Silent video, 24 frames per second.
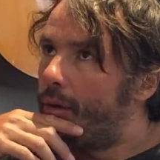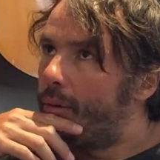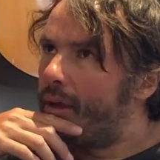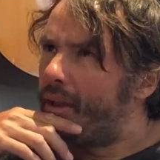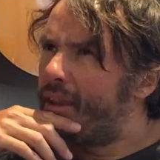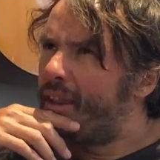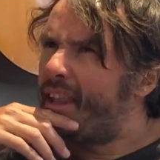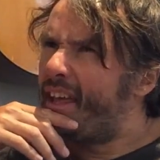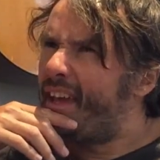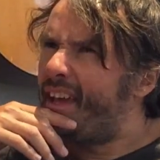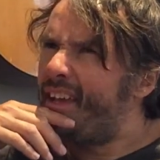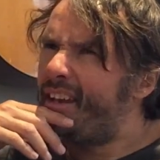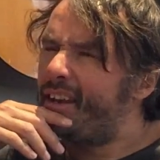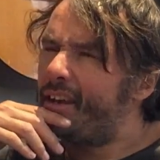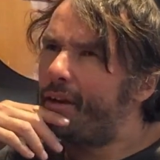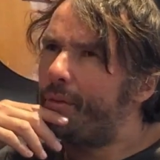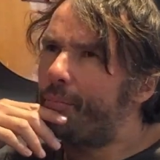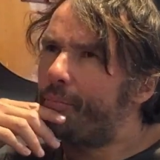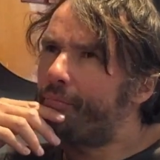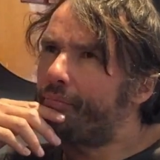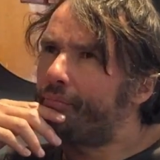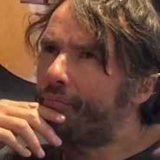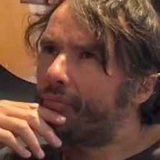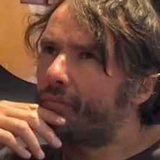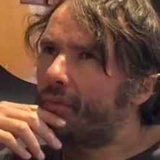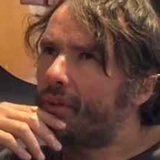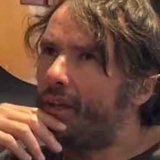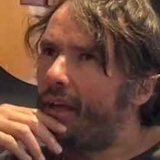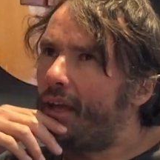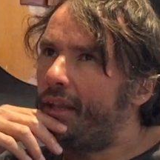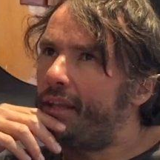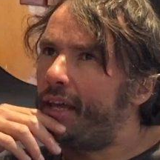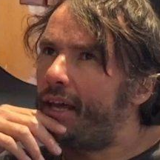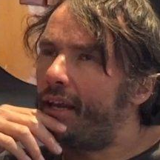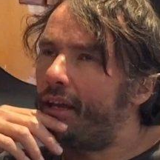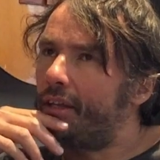And
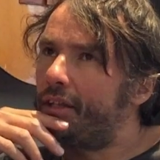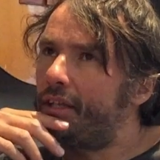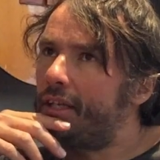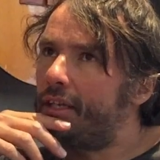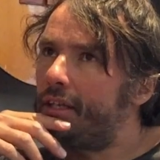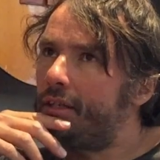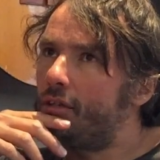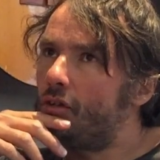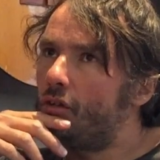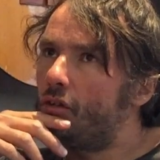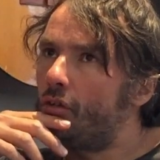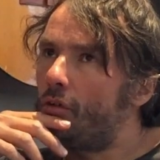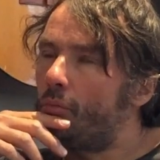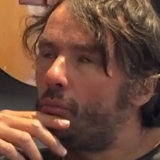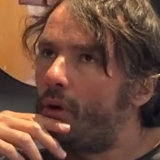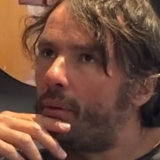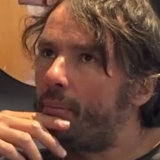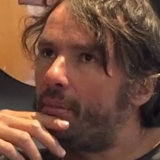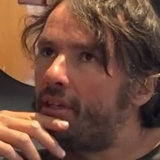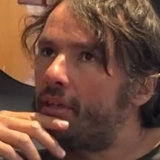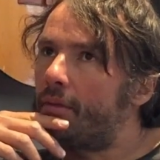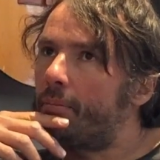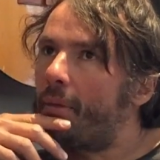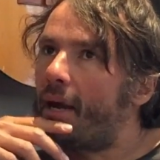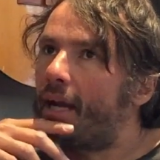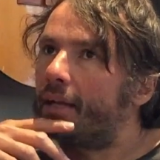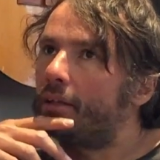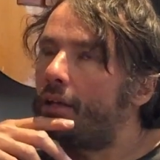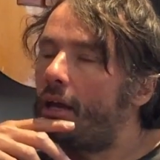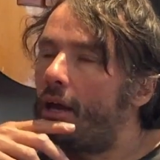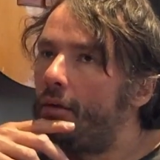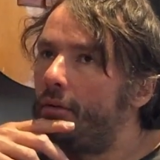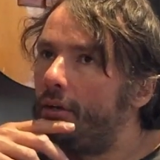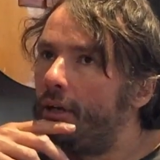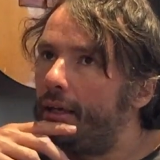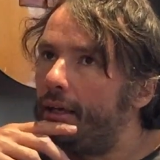then I think when we did
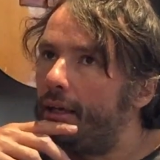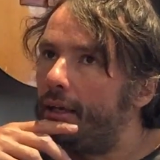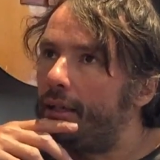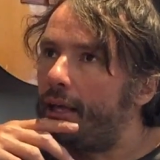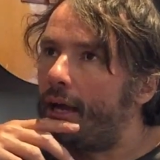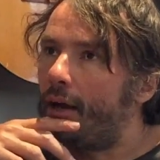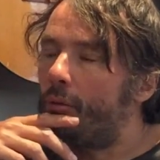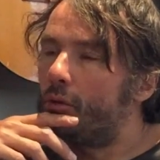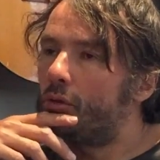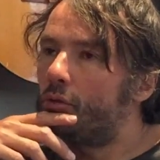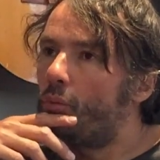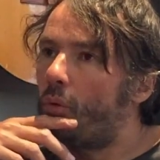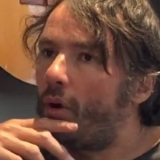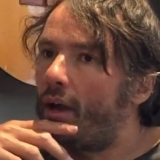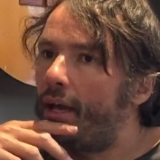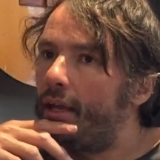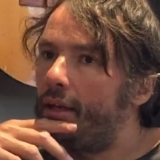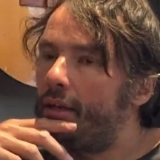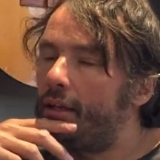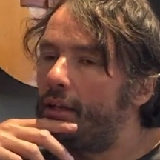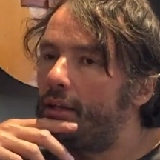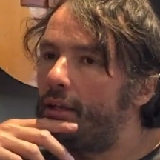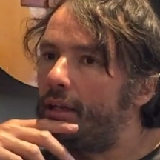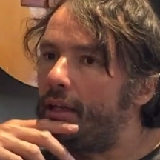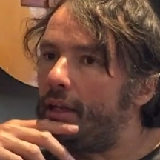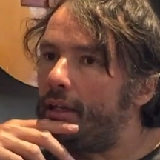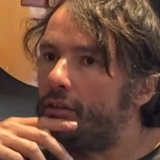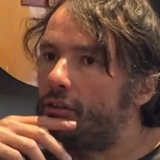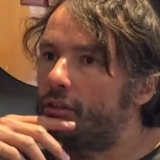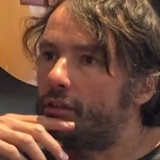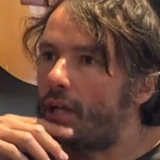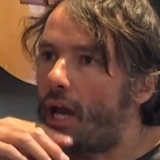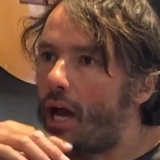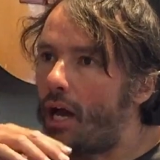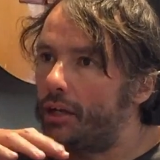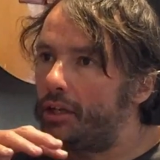Magnolia, that was when it
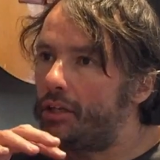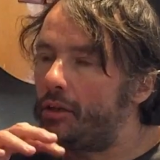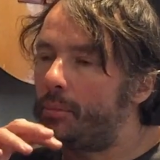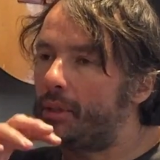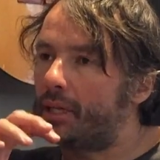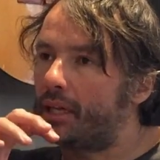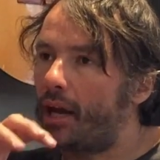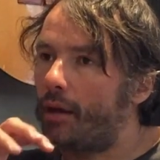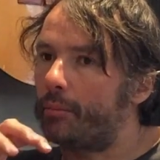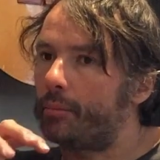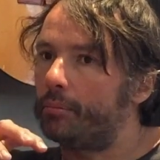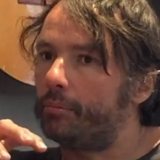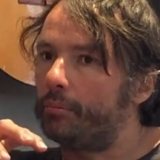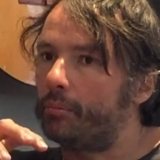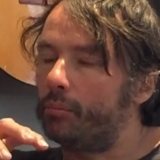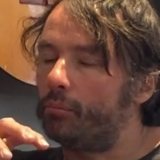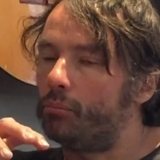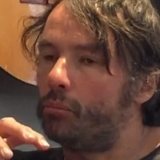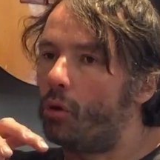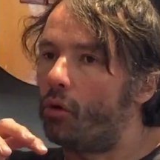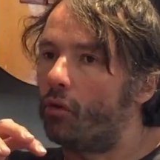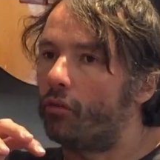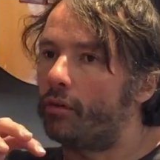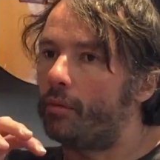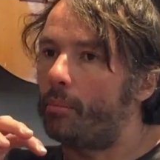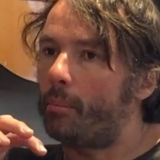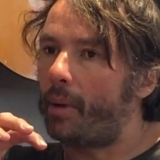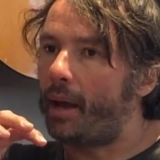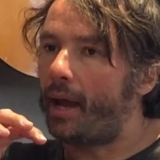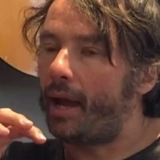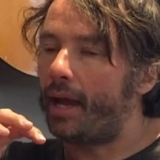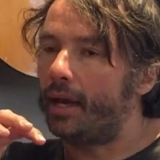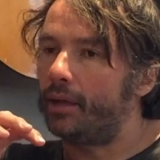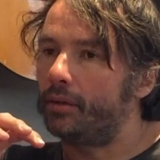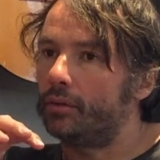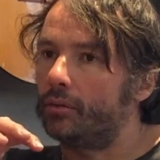started to become more of a
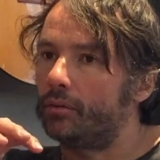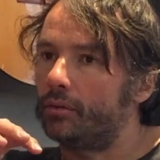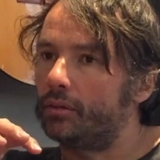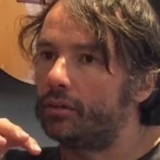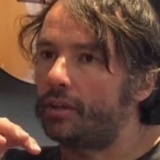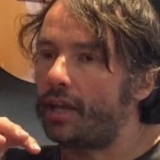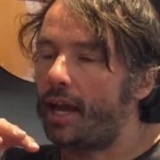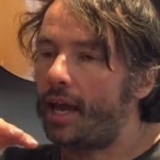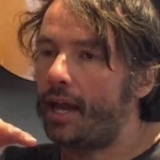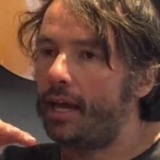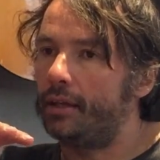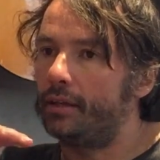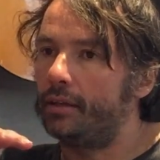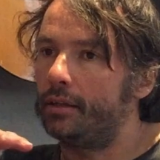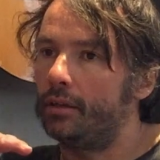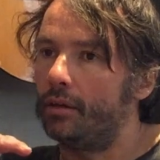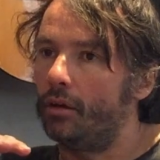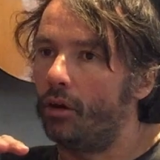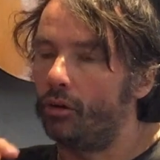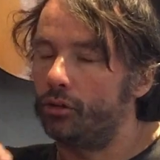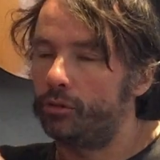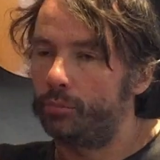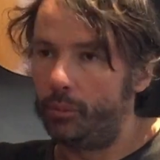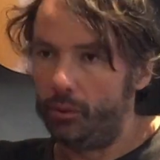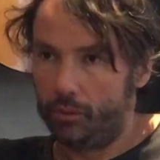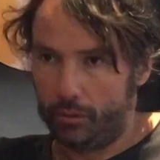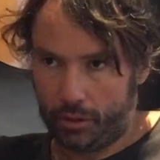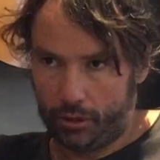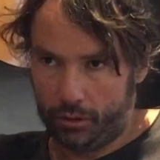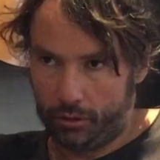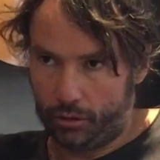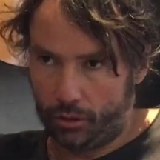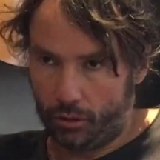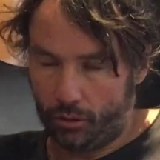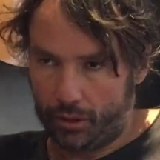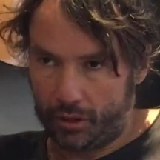band. Dan Osborne,
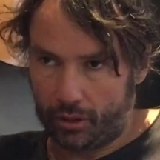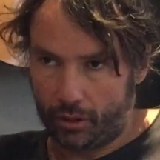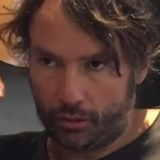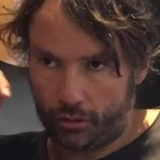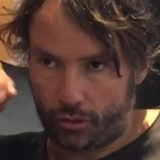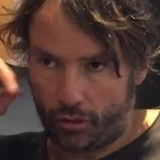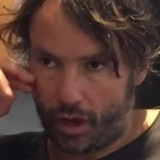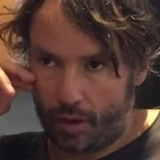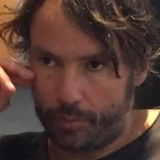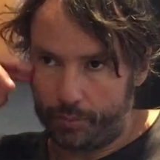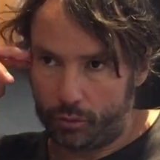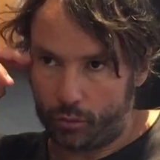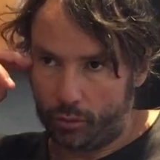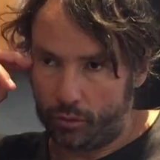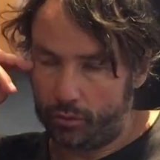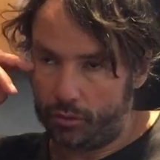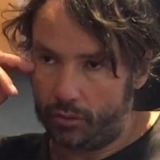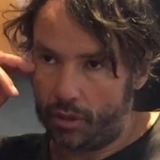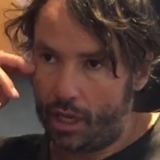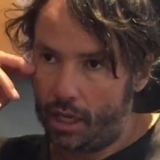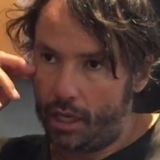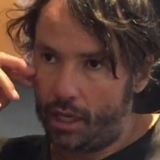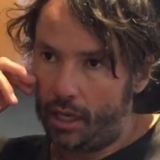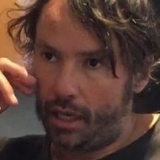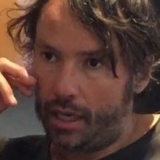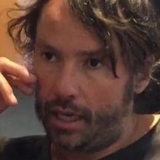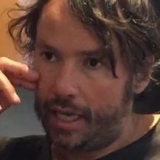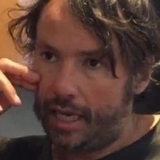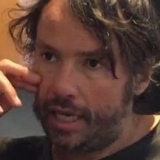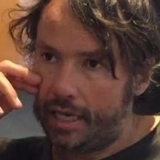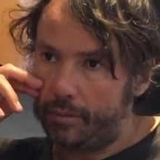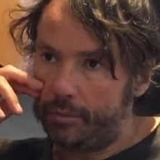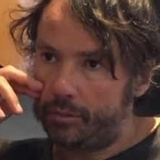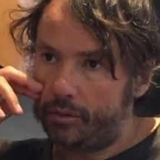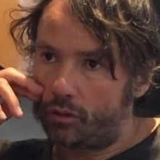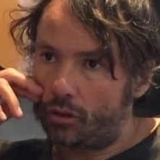who joined on drums,
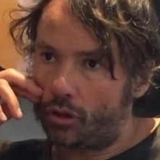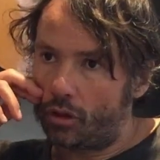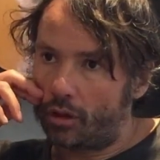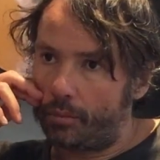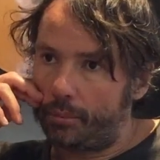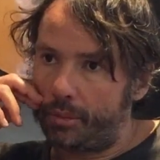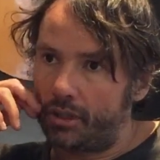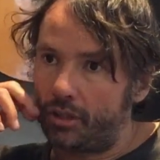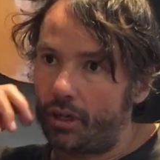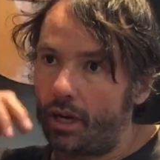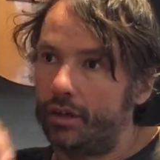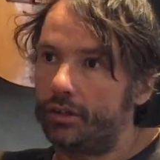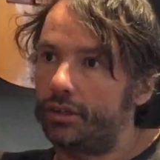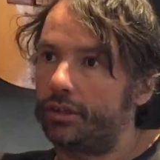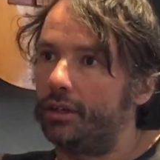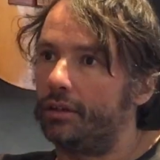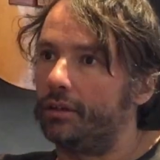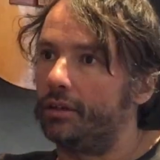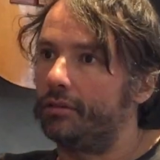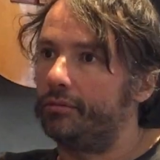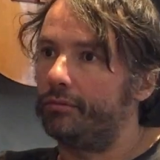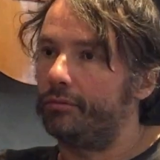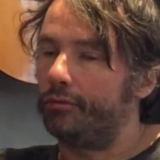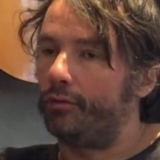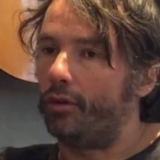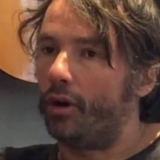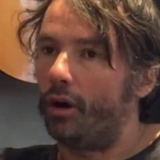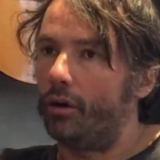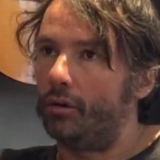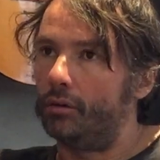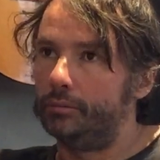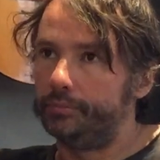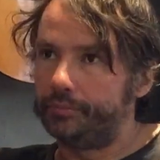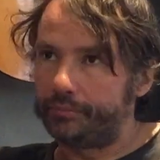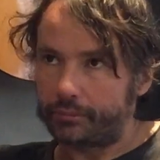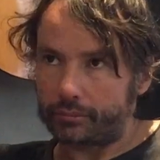he took a production
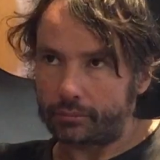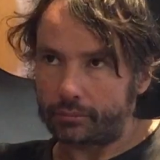role.